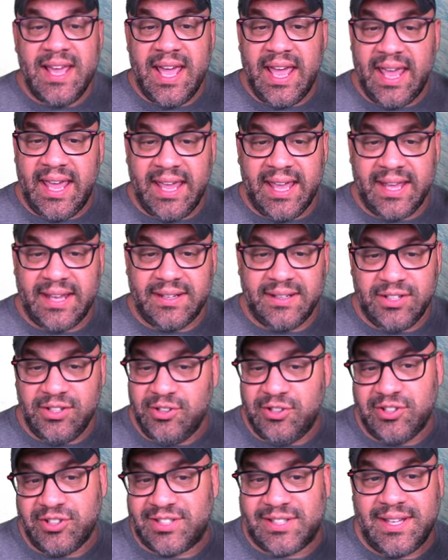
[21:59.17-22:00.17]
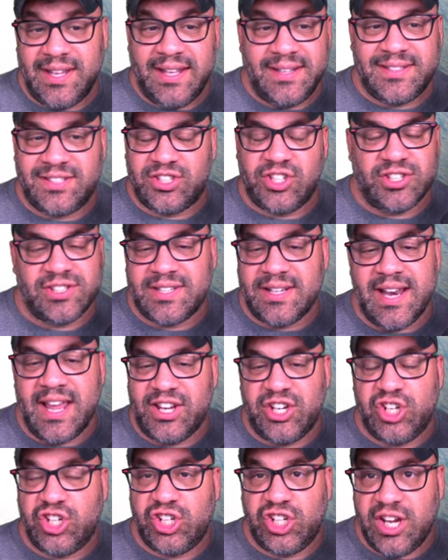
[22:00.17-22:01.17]
and you just it's just a
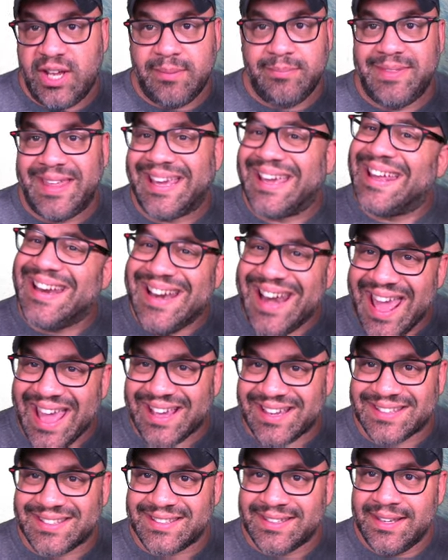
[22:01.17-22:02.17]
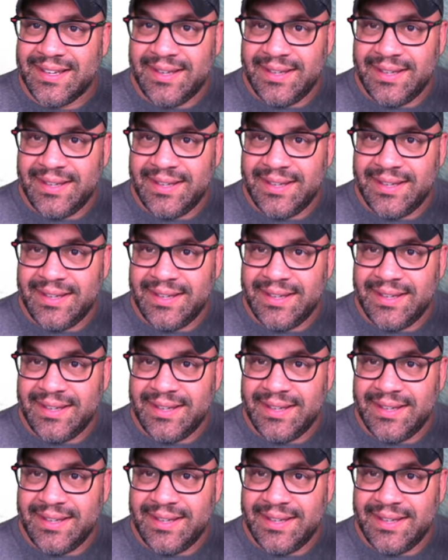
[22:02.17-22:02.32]
nice shim that connects